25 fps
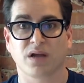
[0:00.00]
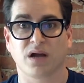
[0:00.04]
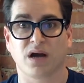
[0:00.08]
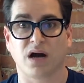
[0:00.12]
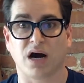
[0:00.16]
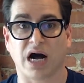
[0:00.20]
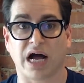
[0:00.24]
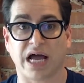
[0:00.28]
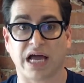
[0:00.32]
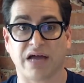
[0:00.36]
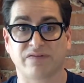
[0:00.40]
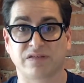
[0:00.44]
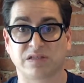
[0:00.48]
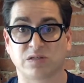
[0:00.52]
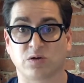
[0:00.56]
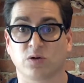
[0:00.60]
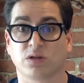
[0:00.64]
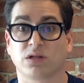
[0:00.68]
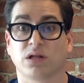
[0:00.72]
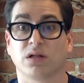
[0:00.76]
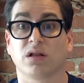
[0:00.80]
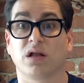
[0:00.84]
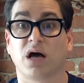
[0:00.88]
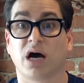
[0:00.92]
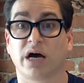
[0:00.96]
I have
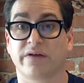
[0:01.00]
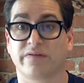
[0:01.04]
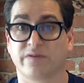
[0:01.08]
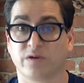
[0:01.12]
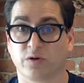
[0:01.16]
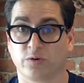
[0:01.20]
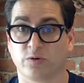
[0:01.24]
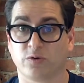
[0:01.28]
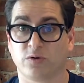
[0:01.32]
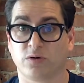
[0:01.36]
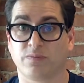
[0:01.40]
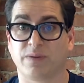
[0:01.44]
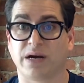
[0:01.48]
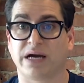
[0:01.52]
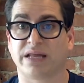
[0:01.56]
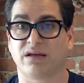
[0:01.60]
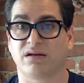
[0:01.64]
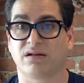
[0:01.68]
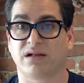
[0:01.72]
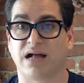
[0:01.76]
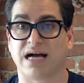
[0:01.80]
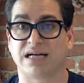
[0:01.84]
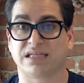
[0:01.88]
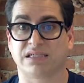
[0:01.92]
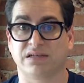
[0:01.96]
sold a lot of Krug by the
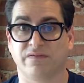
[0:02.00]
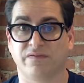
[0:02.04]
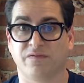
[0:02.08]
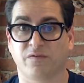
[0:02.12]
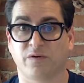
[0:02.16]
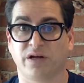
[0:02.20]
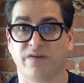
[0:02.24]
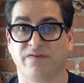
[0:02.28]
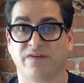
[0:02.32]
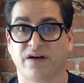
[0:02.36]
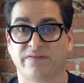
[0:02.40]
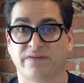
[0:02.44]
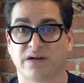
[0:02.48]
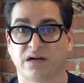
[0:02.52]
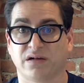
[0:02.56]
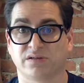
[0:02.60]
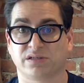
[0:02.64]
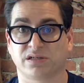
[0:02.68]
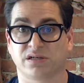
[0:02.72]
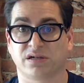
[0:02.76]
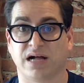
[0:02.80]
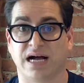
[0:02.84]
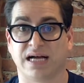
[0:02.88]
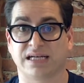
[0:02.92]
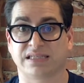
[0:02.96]
glass at $45
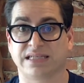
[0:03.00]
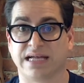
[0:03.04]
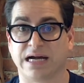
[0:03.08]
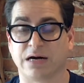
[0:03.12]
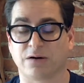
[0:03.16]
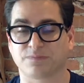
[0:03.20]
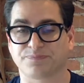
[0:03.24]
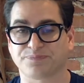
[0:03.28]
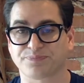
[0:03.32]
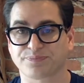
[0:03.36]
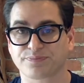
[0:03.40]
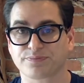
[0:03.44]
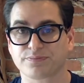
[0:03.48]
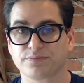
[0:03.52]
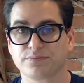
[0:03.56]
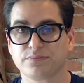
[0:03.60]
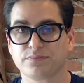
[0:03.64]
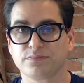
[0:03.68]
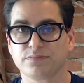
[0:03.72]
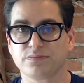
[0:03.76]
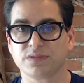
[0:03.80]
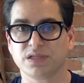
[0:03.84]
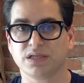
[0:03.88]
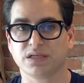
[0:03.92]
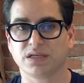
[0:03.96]
a glass. Now,
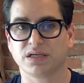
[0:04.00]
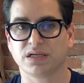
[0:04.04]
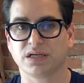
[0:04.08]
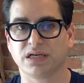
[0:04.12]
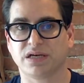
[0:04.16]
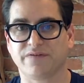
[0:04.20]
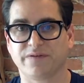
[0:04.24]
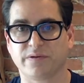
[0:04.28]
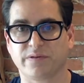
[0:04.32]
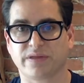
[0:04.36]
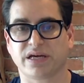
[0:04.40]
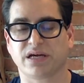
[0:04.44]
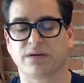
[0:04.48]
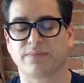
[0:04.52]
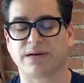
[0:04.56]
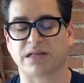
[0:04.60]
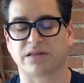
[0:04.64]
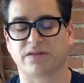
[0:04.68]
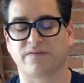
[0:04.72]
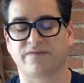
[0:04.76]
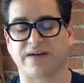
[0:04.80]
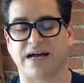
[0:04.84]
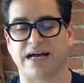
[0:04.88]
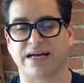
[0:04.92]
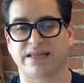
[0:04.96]
if you think about
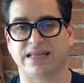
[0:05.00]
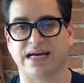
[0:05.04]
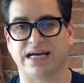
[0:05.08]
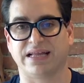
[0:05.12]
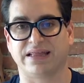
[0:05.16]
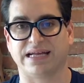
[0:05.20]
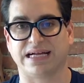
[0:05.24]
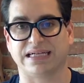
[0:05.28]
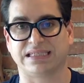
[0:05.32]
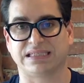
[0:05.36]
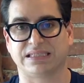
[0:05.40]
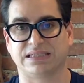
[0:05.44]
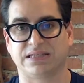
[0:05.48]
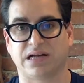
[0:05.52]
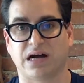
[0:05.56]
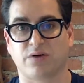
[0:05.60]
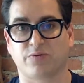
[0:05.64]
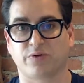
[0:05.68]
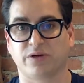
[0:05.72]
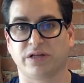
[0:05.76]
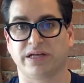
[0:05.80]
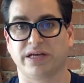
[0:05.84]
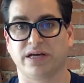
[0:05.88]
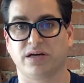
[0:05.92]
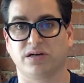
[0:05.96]
the fact that that's not
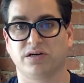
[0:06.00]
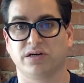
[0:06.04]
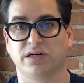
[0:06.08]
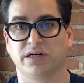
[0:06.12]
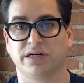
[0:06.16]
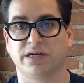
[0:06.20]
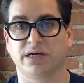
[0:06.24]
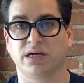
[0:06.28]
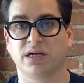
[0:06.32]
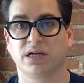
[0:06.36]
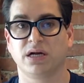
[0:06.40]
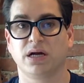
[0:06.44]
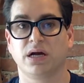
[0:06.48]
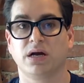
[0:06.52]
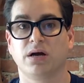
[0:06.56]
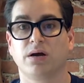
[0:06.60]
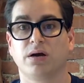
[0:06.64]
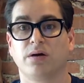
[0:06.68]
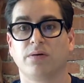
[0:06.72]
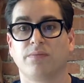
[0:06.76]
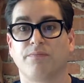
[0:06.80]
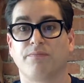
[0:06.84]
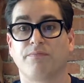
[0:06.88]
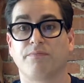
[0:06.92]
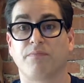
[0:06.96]
really a good
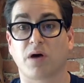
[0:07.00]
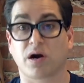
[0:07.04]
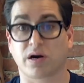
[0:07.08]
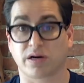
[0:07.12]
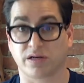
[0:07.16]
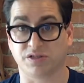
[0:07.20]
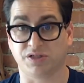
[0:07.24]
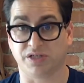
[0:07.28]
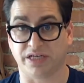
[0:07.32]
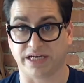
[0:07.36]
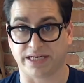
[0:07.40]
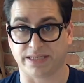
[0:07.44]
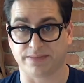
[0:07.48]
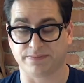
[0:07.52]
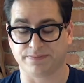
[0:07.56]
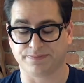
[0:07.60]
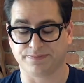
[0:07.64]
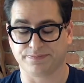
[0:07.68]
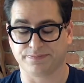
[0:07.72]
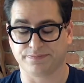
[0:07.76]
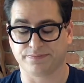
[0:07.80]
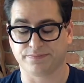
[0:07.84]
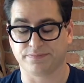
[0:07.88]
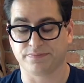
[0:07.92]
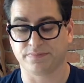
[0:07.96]
margin,
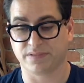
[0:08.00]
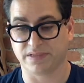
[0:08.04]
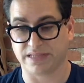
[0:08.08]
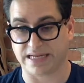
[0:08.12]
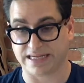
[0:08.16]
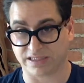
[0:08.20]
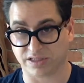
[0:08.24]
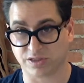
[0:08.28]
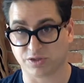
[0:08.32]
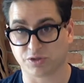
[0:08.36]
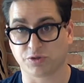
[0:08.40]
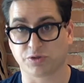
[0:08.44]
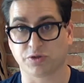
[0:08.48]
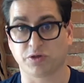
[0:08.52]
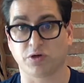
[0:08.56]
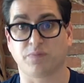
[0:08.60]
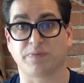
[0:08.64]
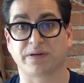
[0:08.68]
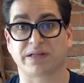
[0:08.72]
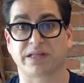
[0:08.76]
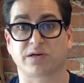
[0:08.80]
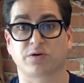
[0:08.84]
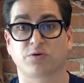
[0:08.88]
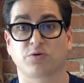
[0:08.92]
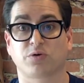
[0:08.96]
that's true,
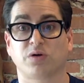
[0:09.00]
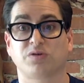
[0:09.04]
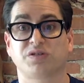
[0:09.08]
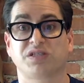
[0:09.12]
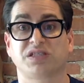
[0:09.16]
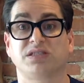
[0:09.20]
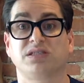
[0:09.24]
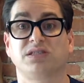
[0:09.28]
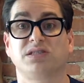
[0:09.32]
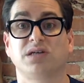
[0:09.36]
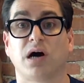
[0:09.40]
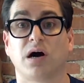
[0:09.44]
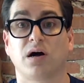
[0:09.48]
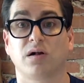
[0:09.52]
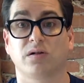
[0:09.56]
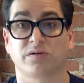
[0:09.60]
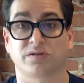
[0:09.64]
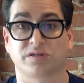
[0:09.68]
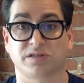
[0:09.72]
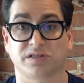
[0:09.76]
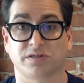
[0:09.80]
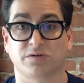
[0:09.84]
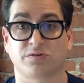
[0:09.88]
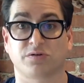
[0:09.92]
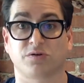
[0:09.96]
but the gross
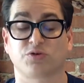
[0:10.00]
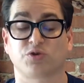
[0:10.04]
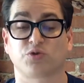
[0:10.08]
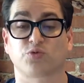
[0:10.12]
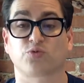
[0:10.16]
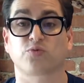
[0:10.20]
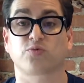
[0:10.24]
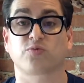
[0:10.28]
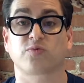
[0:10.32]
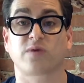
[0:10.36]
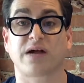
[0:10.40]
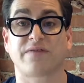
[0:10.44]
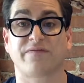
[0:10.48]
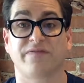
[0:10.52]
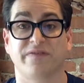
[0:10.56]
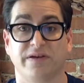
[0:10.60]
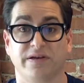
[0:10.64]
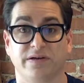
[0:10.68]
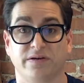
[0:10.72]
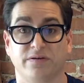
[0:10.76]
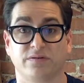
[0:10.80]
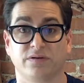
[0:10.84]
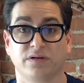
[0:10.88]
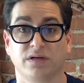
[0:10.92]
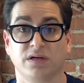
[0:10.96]
dollars, the gross
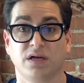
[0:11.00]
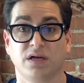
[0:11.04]
revenue,